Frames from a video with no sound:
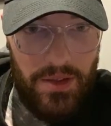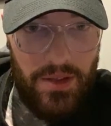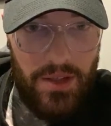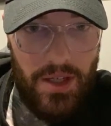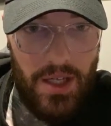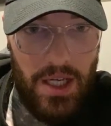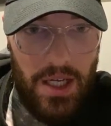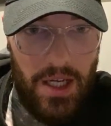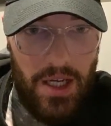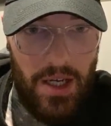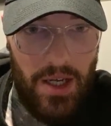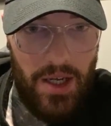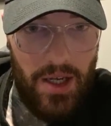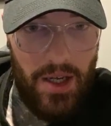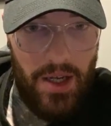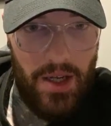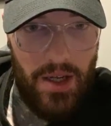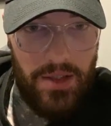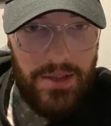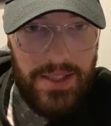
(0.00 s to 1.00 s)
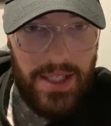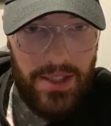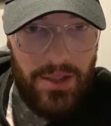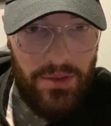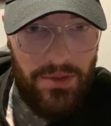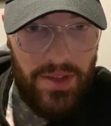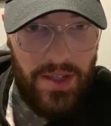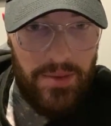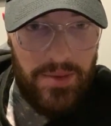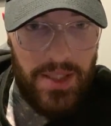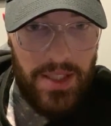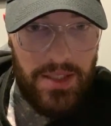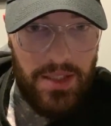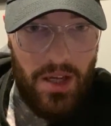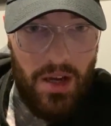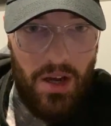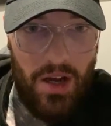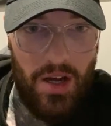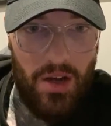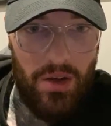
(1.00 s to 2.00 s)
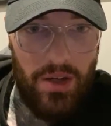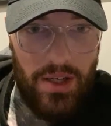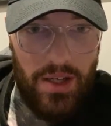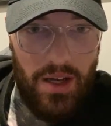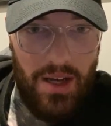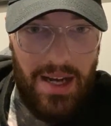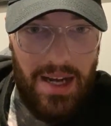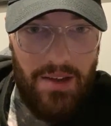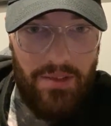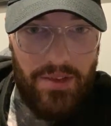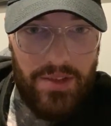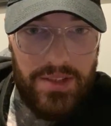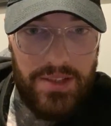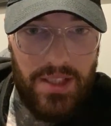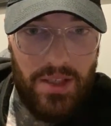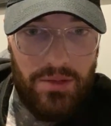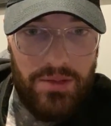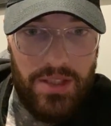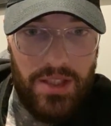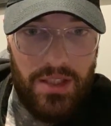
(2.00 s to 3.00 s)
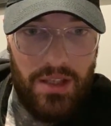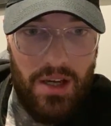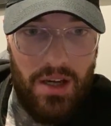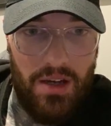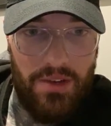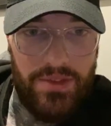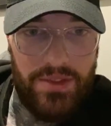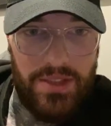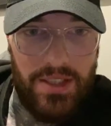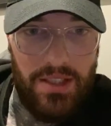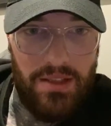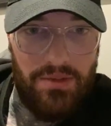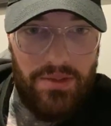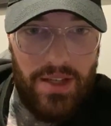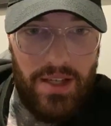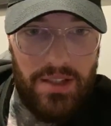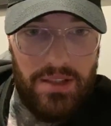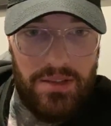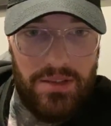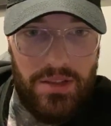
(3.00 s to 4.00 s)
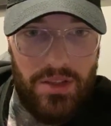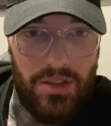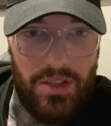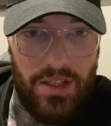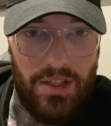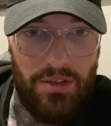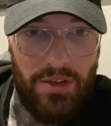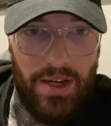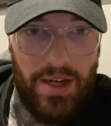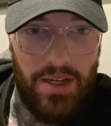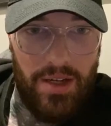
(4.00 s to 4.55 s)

Daniel Phillips says, hi Ollie, I have a Celtic half sleeve that's looking great,